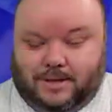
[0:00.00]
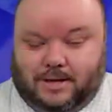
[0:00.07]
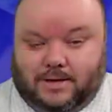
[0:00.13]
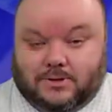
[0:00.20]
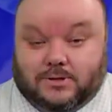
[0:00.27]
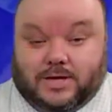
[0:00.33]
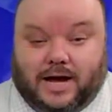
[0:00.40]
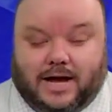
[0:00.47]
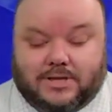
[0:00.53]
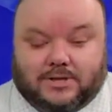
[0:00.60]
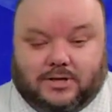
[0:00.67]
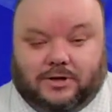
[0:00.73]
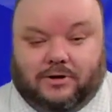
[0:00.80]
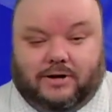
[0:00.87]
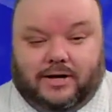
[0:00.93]
Skies
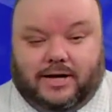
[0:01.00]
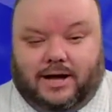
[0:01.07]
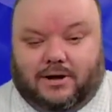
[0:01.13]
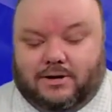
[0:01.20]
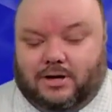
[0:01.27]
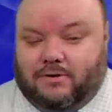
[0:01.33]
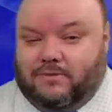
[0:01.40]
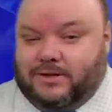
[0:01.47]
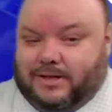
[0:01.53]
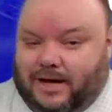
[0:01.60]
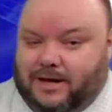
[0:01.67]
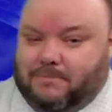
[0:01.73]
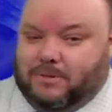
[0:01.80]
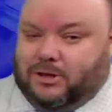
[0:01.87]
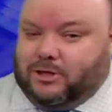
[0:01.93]
clearing out
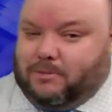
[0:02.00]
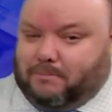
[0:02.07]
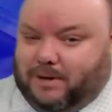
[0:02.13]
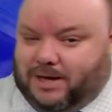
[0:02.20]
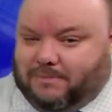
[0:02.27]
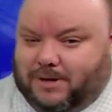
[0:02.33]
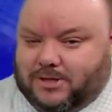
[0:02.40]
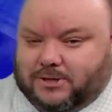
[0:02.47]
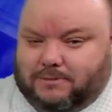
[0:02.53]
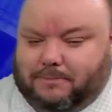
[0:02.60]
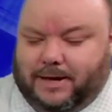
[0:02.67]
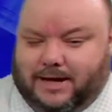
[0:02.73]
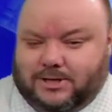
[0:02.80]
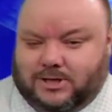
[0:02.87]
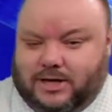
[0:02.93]
overnight, but there may be some
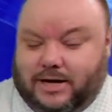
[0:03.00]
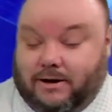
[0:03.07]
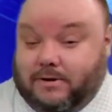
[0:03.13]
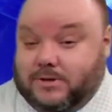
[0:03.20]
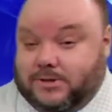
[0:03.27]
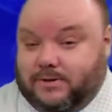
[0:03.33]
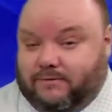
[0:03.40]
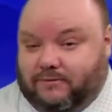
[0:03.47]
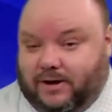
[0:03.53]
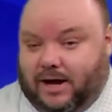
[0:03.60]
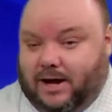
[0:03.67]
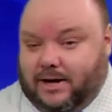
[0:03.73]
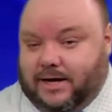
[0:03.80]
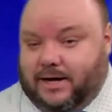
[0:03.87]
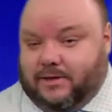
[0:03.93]
patchy areas of
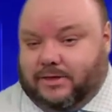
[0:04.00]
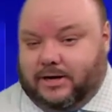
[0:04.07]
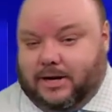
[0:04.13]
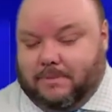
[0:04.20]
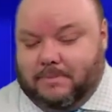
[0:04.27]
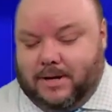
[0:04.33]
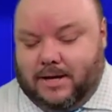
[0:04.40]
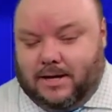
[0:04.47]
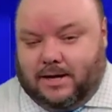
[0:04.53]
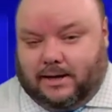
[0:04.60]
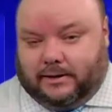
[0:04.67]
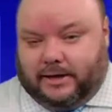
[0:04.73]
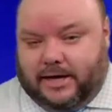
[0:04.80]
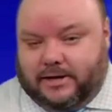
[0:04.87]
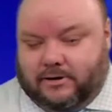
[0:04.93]
fog out there
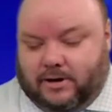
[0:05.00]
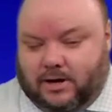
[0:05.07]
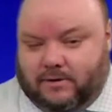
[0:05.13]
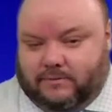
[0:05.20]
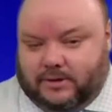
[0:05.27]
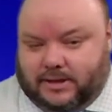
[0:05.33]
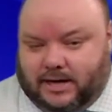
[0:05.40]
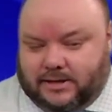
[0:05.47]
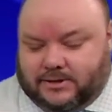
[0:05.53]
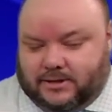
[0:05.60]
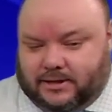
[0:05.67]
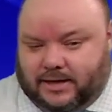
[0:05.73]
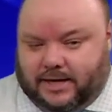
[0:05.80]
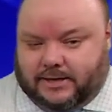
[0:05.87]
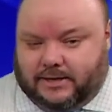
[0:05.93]
later overnight
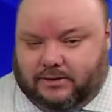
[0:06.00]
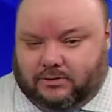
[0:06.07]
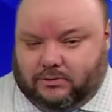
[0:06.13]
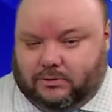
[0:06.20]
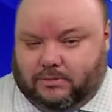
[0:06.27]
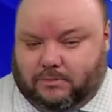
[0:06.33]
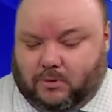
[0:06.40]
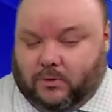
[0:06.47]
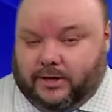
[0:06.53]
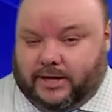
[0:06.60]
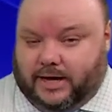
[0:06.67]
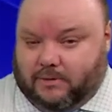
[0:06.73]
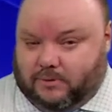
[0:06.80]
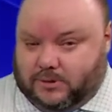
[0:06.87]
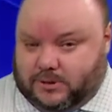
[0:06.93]
tonight and through the morning
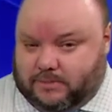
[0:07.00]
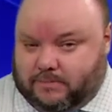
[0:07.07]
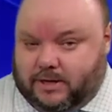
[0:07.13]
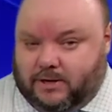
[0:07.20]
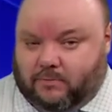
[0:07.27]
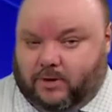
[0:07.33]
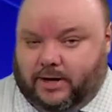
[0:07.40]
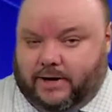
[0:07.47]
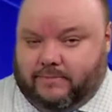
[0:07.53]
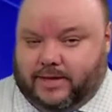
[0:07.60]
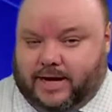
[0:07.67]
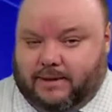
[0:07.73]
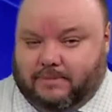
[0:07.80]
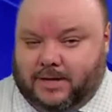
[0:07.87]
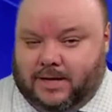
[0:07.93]
hours. So be aware of
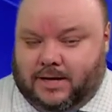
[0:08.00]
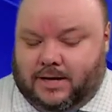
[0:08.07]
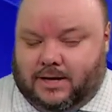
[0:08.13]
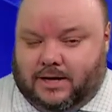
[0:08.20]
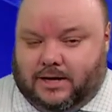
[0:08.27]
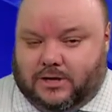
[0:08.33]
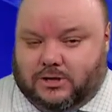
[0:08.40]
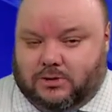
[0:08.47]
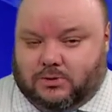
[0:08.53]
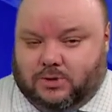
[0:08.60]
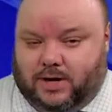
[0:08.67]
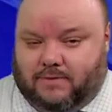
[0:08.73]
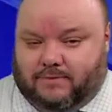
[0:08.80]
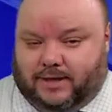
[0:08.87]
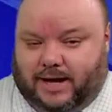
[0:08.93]
that as you
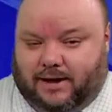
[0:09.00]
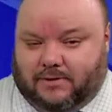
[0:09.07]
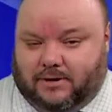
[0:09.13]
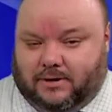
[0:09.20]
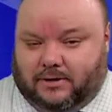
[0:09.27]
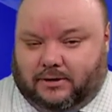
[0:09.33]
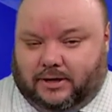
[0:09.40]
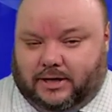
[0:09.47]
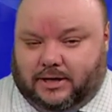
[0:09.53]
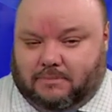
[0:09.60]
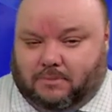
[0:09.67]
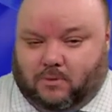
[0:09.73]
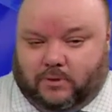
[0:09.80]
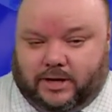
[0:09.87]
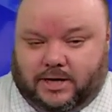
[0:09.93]
travel out early in the
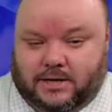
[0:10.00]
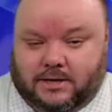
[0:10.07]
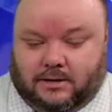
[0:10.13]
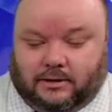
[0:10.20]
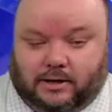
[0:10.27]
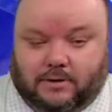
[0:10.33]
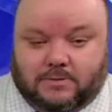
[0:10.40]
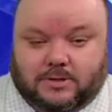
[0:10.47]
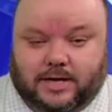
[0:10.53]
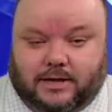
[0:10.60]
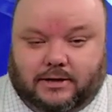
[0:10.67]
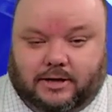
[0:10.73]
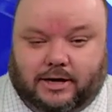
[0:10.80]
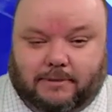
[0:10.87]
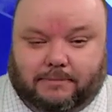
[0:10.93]
morning. Lows
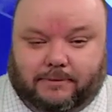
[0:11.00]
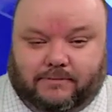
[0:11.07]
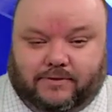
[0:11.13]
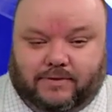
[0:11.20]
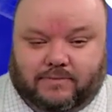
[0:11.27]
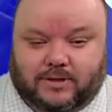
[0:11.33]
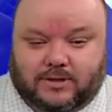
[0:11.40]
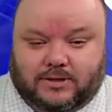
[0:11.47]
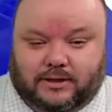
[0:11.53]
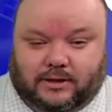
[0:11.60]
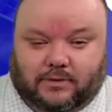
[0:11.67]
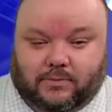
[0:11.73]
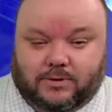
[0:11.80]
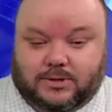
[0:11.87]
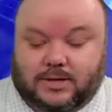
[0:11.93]
down the upper 50s to
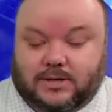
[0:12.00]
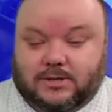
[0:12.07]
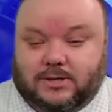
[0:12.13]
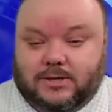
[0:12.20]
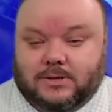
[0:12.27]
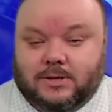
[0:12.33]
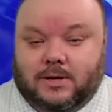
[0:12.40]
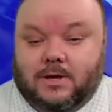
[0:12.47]
lower 60s.